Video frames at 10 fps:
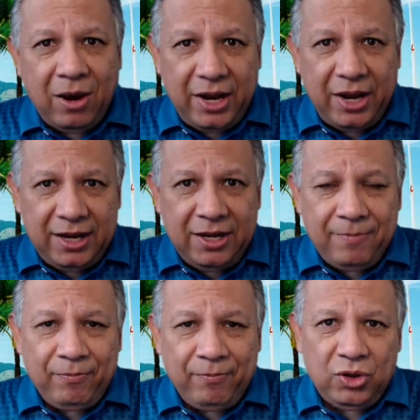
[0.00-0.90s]
married,
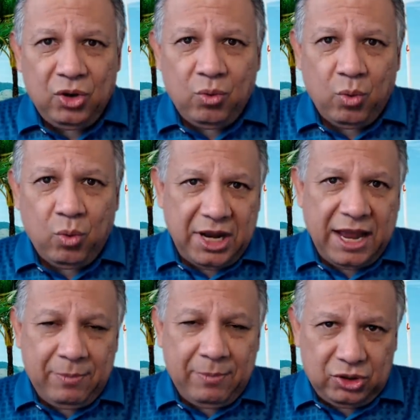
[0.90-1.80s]
you weren't
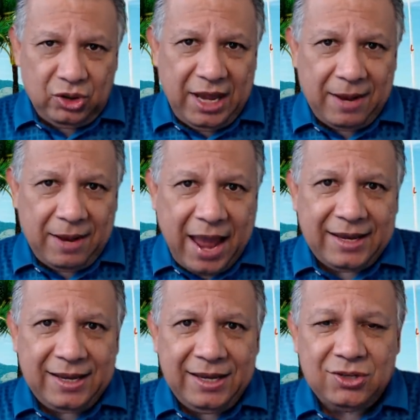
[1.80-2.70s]
able to get
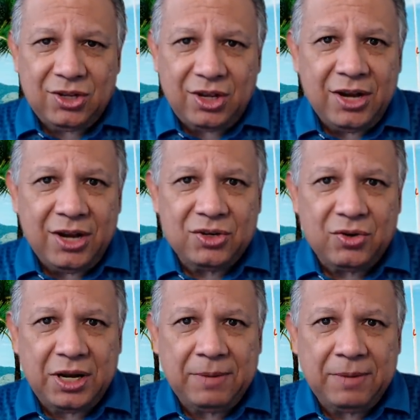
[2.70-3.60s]
back into the
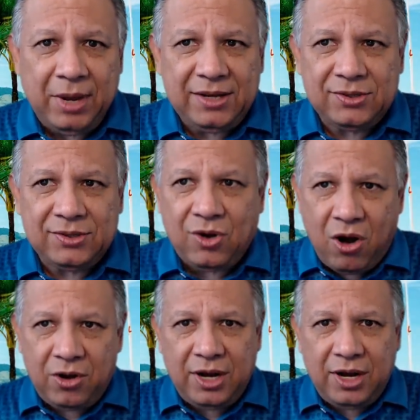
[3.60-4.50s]
country based
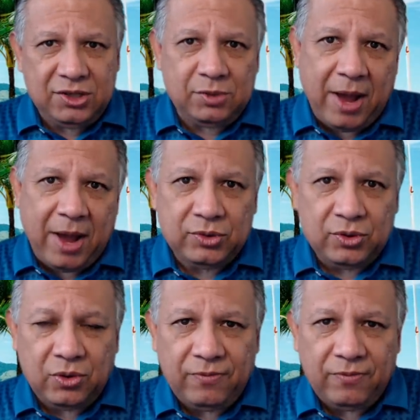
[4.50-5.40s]
on a
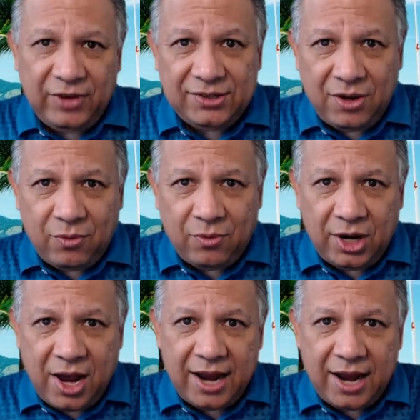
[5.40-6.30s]
spousal visa
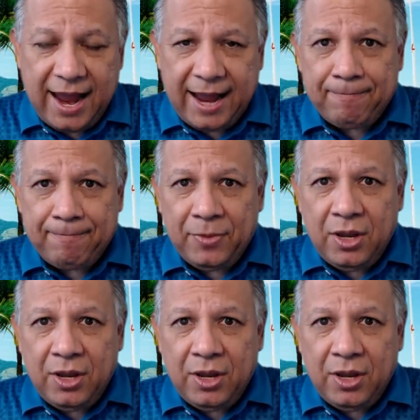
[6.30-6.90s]
with a nine A.